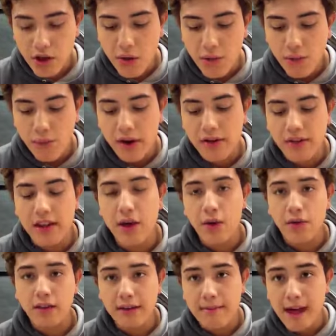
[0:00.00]
we're the
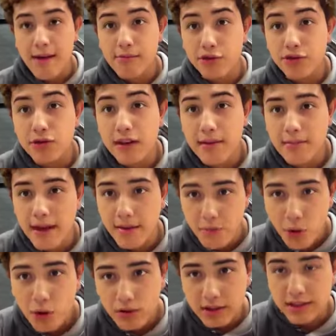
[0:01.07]
only mammals who can make
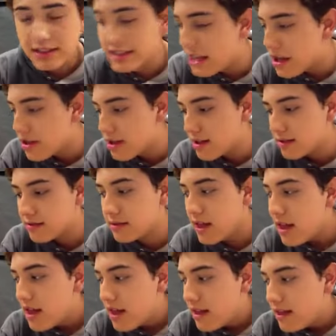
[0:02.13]
moral decisions.
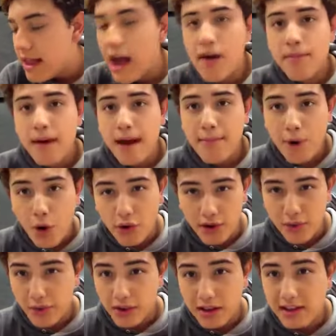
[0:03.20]
Now, my
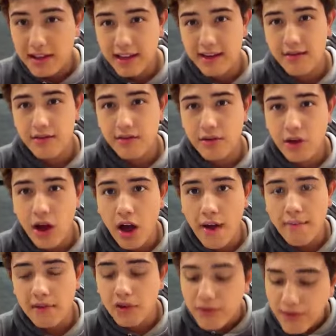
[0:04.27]
opponent really didn't
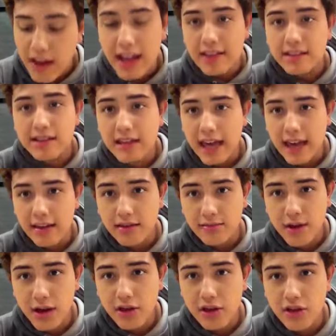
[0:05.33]
defend his case
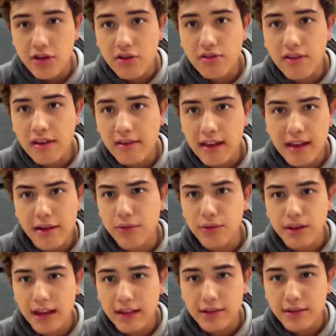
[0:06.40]
much. He just says that he
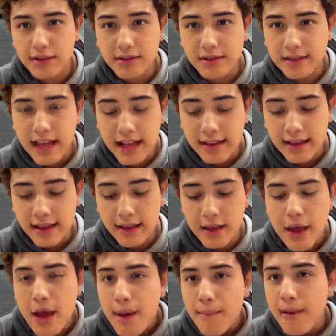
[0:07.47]
would like to extend it.
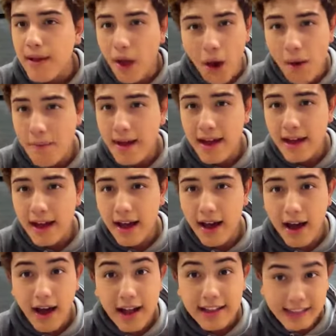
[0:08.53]
But all my
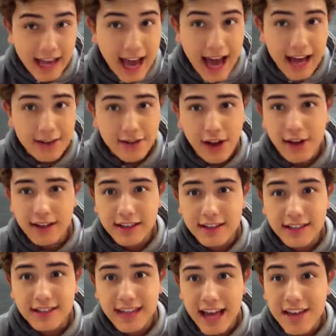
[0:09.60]
attacks on his
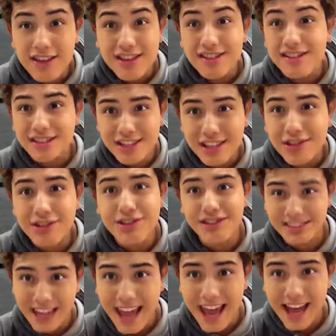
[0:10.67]
contention still
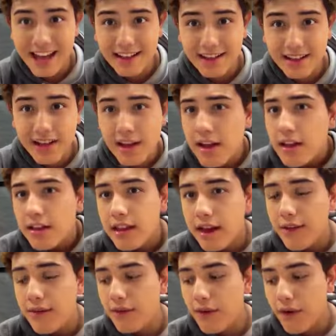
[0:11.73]
stand.
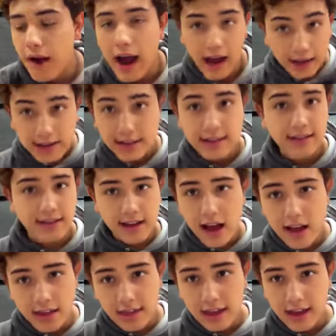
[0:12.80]
Therefore, I see
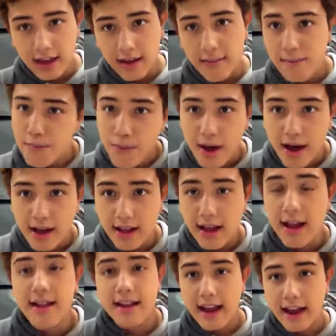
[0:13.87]
nothing but
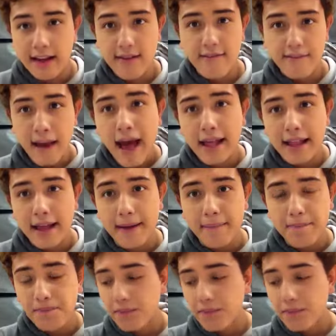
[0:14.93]
a negative ballot.